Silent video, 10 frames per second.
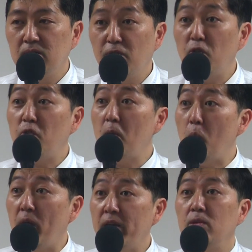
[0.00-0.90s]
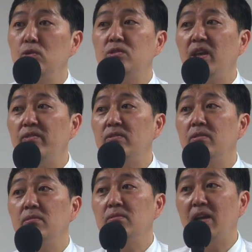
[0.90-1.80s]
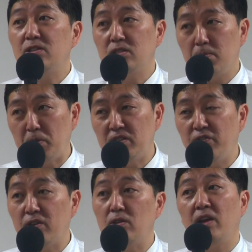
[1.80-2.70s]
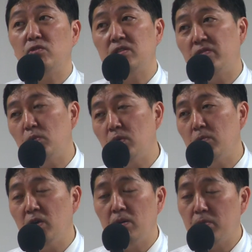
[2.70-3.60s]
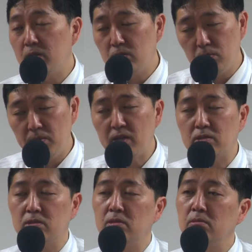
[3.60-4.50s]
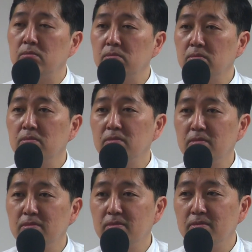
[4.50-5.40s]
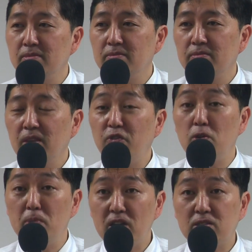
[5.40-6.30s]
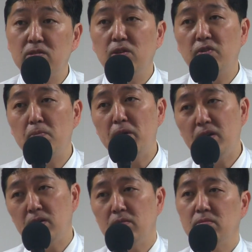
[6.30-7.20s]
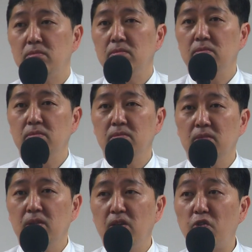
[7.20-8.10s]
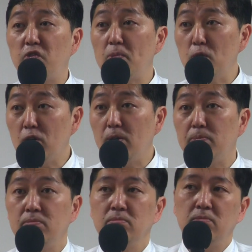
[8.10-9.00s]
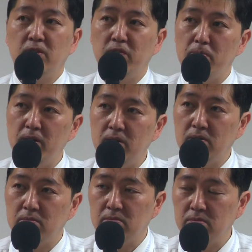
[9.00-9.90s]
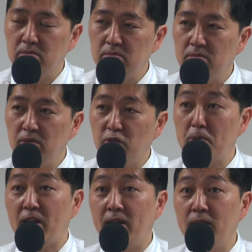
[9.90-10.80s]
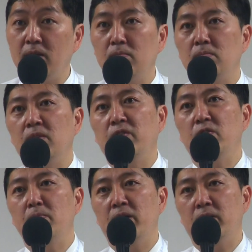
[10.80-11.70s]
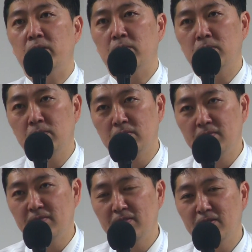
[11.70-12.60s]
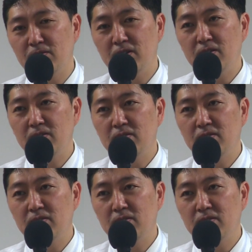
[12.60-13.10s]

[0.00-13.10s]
If you're from Hawaii, you save not just the Pacific, you have to save the world. Why? Because you're mixed. If you're mixed, you're even better. If you're from Europe, even better. From Canada, even better. Right?